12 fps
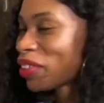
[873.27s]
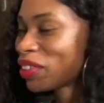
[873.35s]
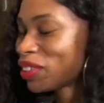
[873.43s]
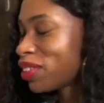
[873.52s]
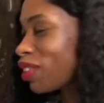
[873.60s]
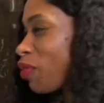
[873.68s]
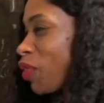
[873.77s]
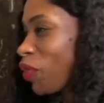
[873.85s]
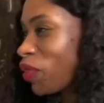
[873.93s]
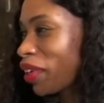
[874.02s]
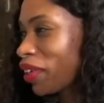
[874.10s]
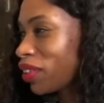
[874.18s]
yourself every
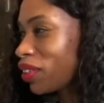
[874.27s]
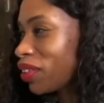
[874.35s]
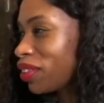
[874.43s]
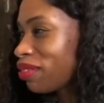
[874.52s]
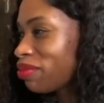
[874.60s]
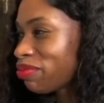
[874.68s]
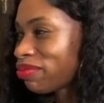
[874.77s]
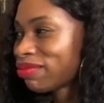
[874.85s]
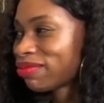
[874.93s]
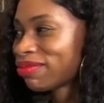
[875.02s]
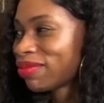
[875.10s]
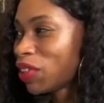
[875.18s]
now and then,
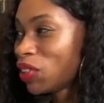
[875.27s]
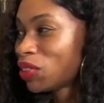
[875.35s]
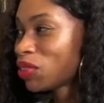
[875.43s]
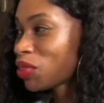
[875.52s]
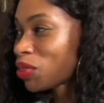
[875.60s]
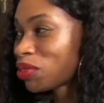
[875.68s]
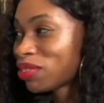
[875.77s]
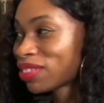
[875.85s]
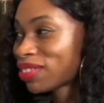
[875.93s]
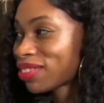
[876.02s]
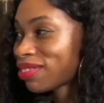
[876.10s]
any desserts?